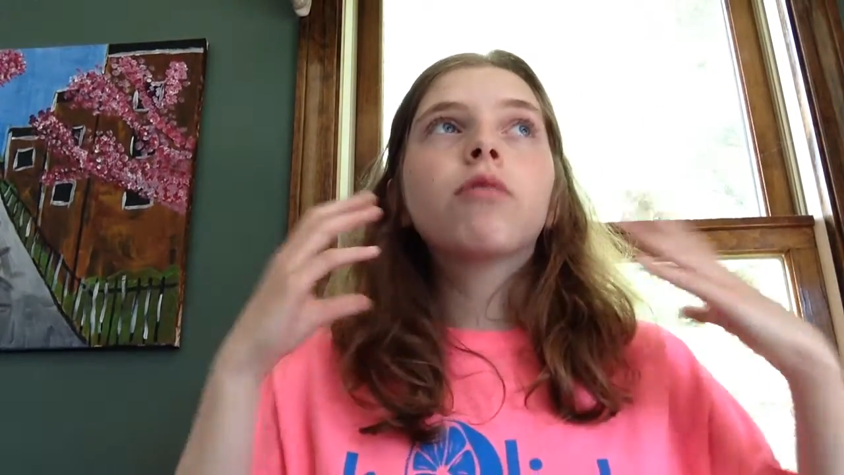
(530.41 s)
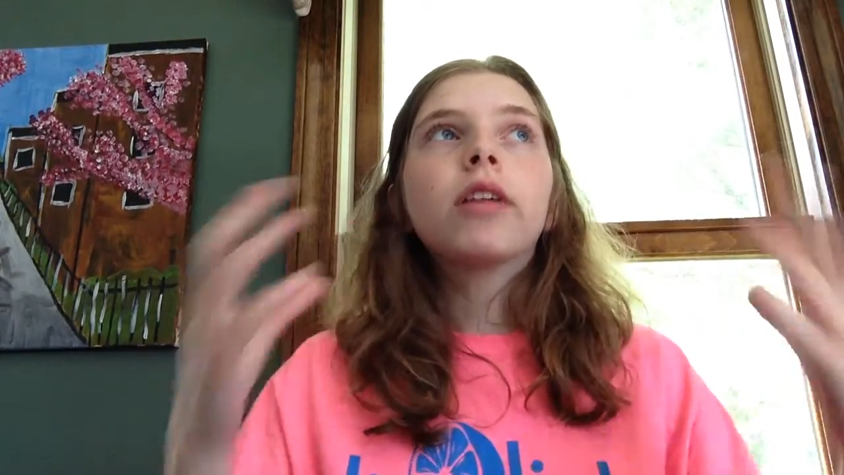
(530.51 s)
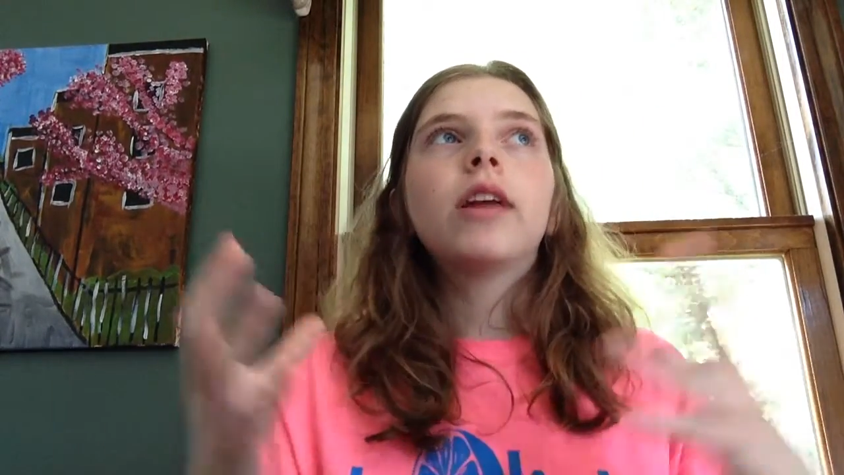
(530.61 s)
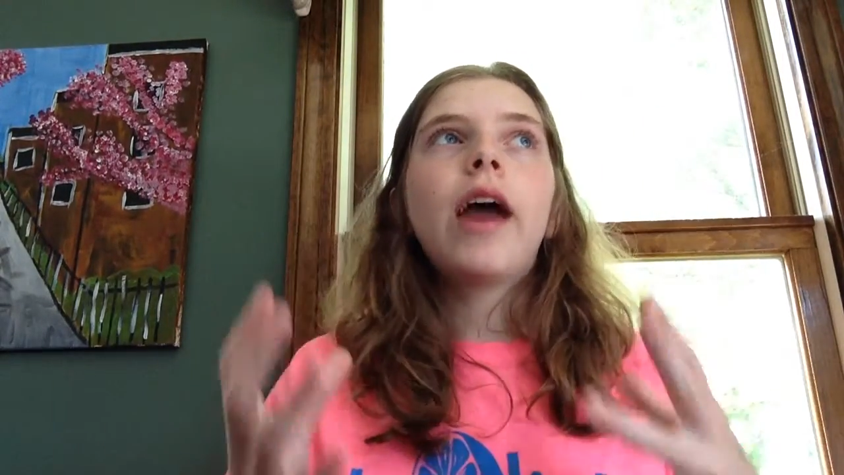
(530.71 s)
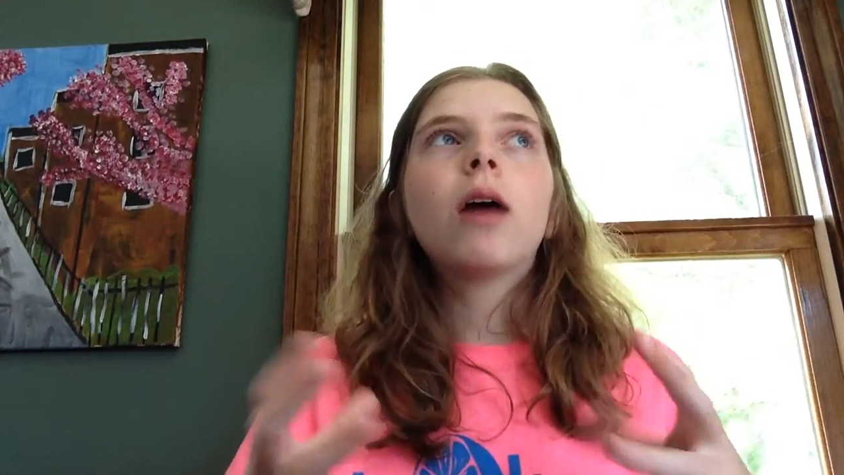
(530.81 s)

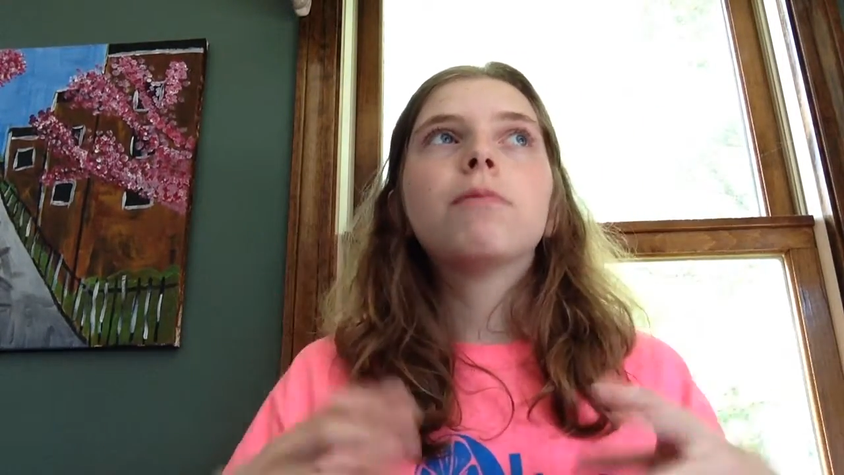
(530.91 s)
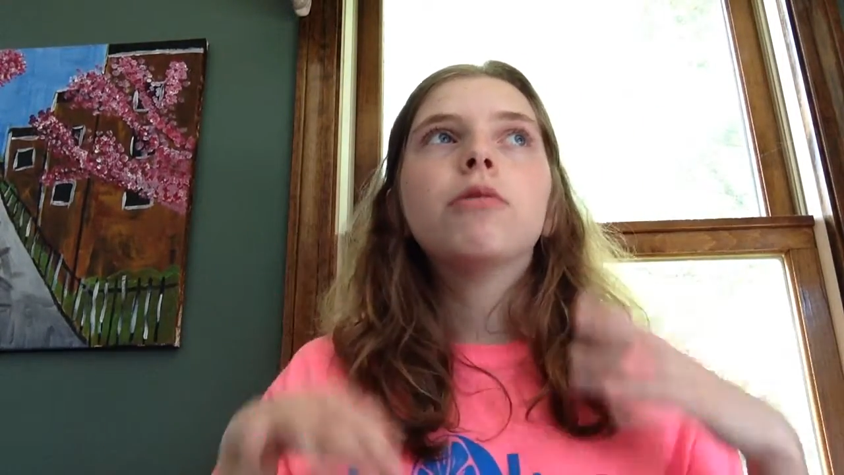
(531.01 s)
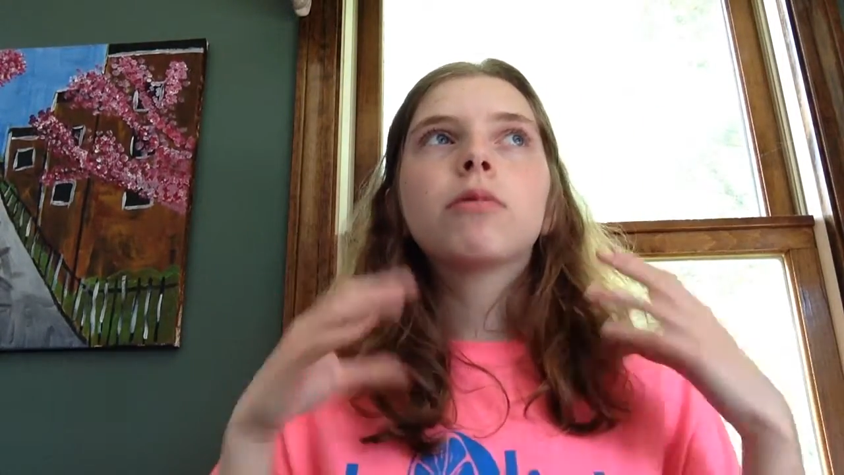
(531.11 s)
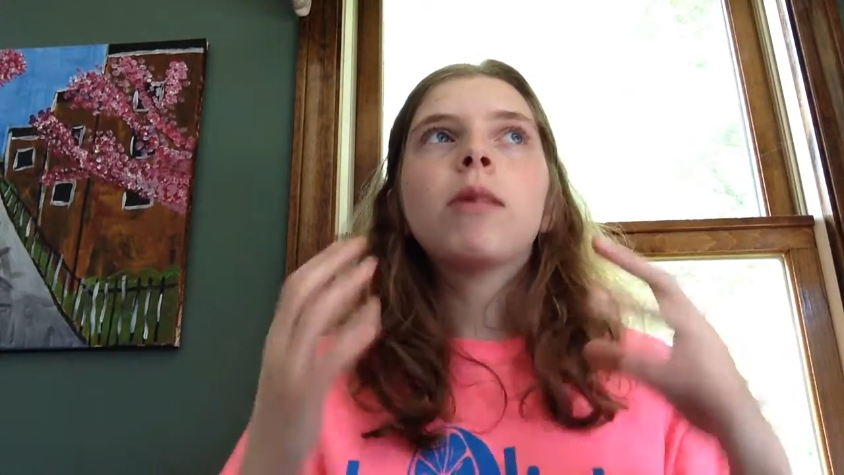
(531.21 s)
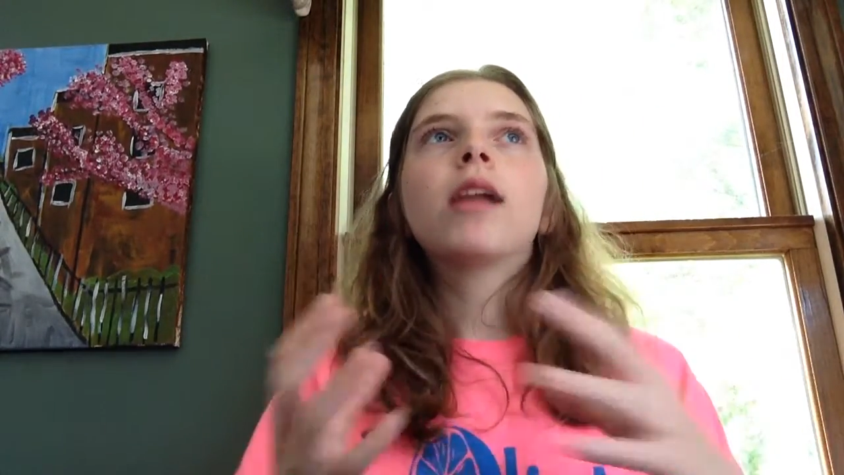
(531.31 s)
really happy
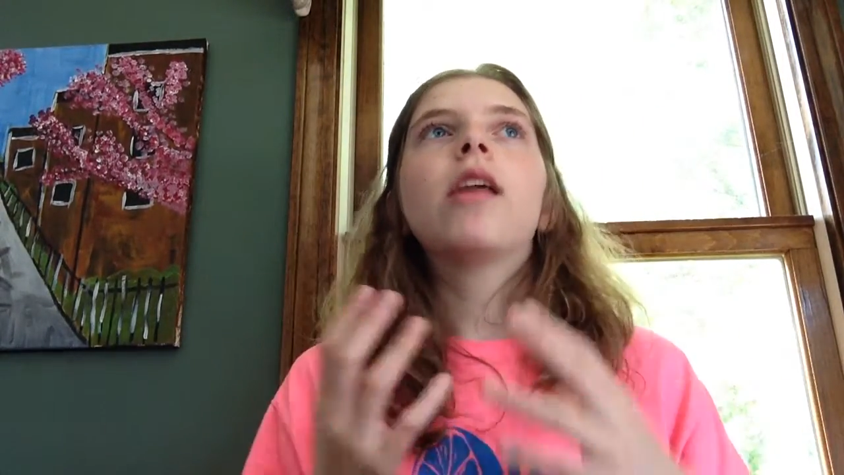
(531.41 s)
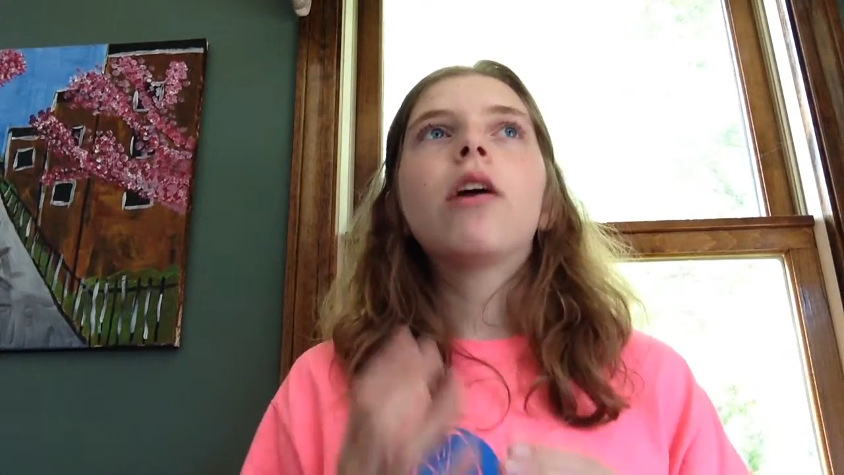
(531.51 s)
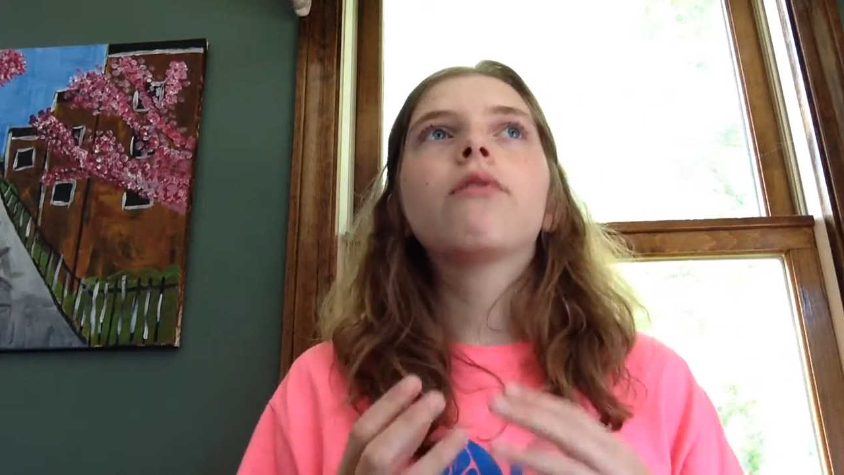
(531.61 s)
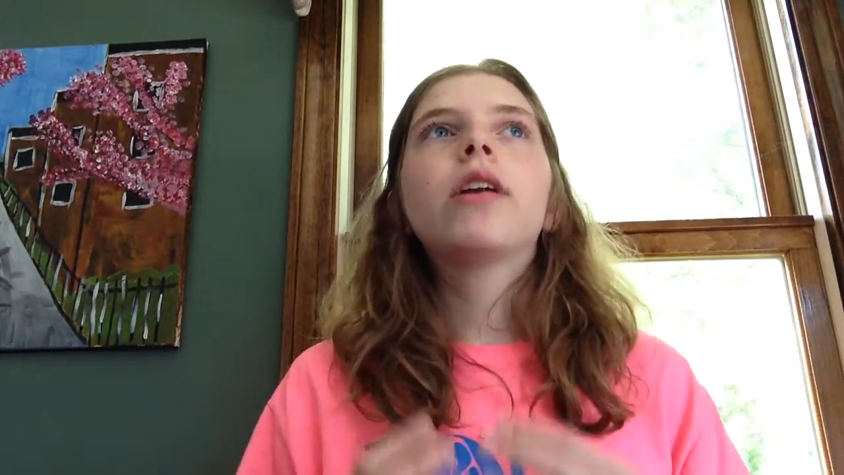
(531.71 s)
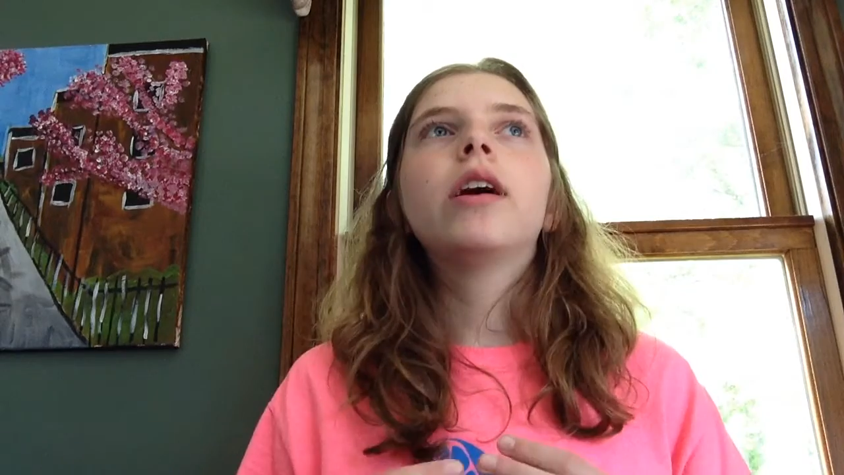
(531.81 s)
with my
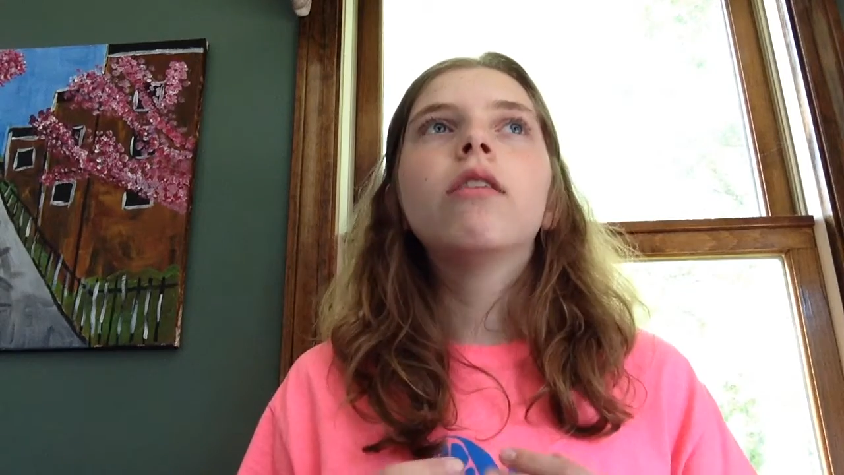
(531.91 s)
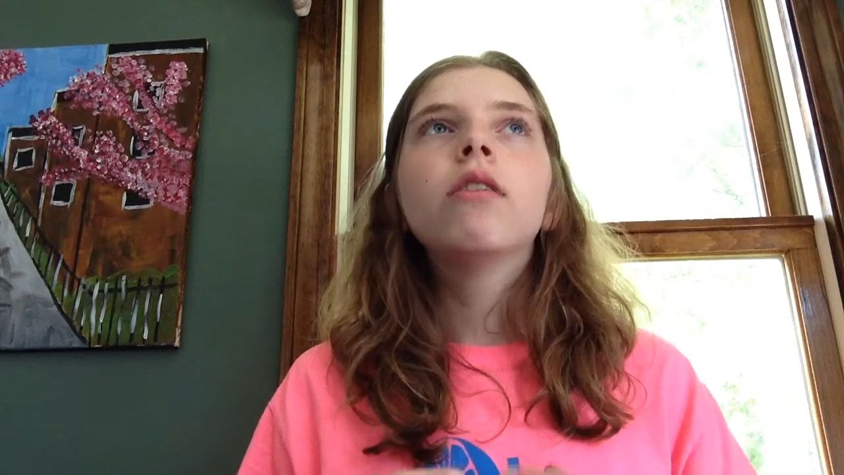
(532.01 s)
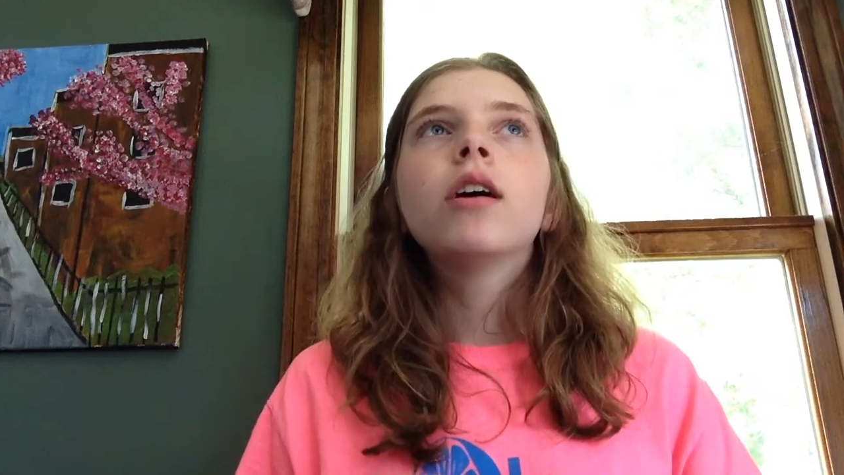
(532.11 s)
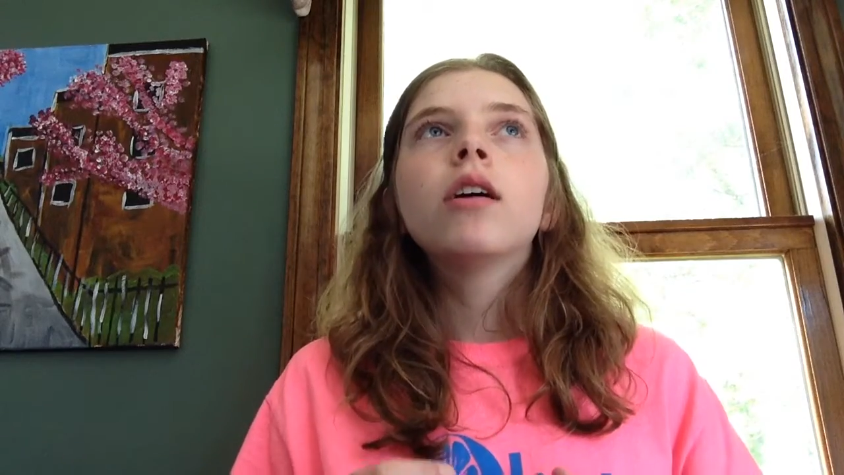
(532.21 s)
life right now,